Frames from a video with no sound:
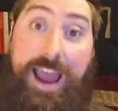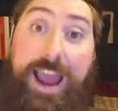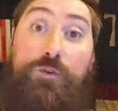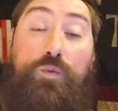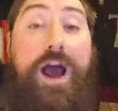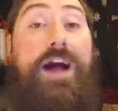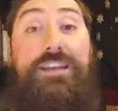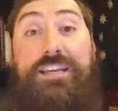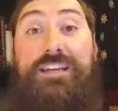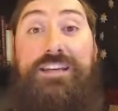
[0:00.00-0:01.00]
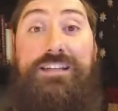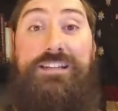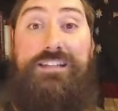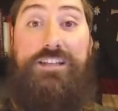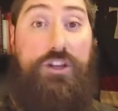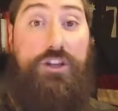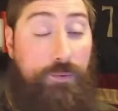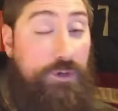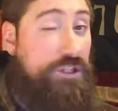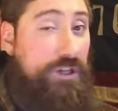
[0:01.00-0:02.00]
And while he is a
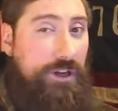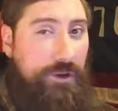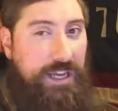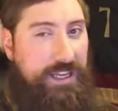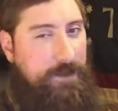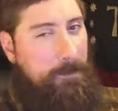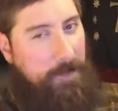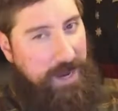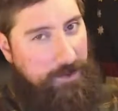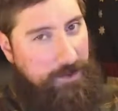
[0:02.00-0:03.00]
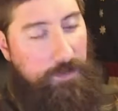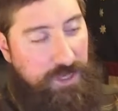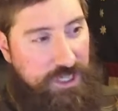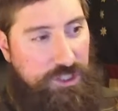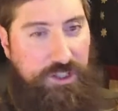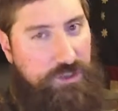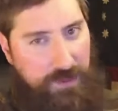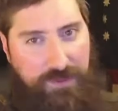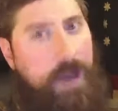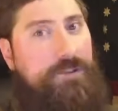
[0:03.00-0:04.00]
which is a big position, there's
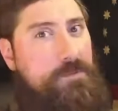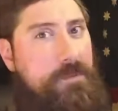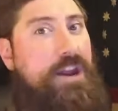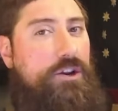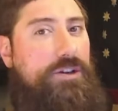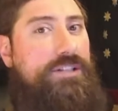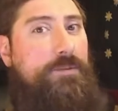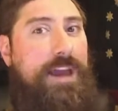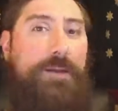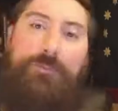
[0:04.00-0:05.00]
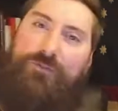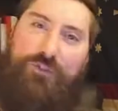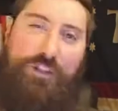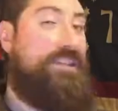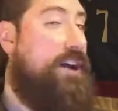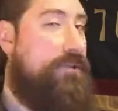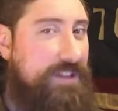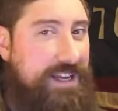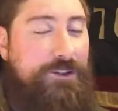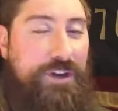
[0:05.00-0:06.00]
a thousand men under his command. But for a signer of
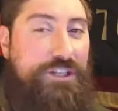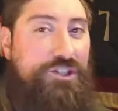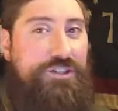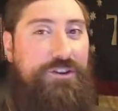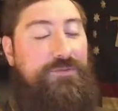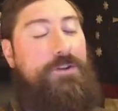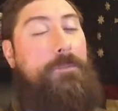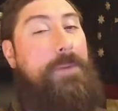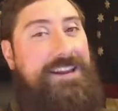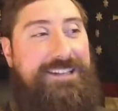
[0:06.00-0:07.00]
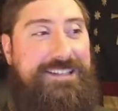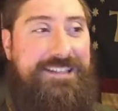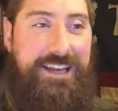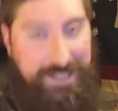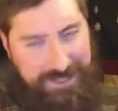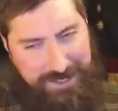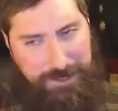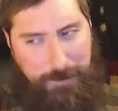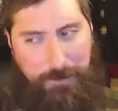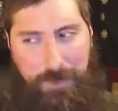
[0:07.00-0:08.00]
the Declaration of Independence, is
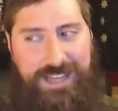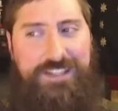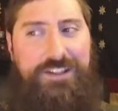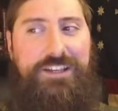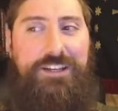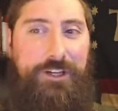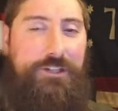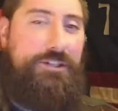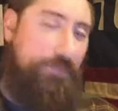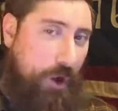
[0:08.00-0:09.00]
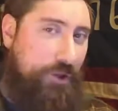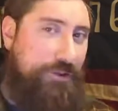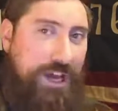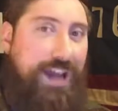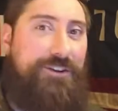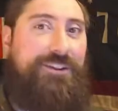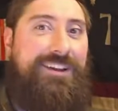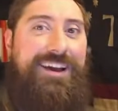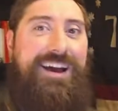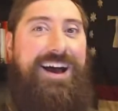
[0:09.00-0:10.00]
surprisingly a, a smaller title.
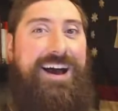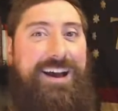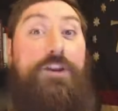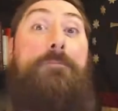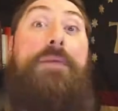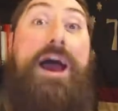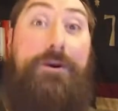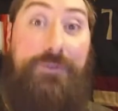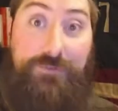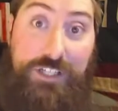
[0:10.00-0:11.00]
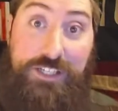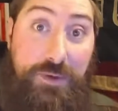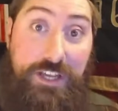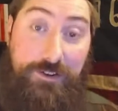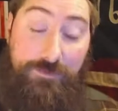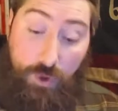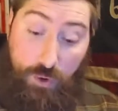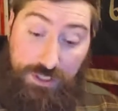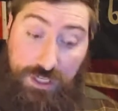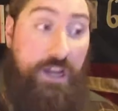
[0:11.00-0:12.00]
Uh, comparatively speaking, of
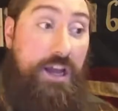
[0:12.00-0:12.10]
course.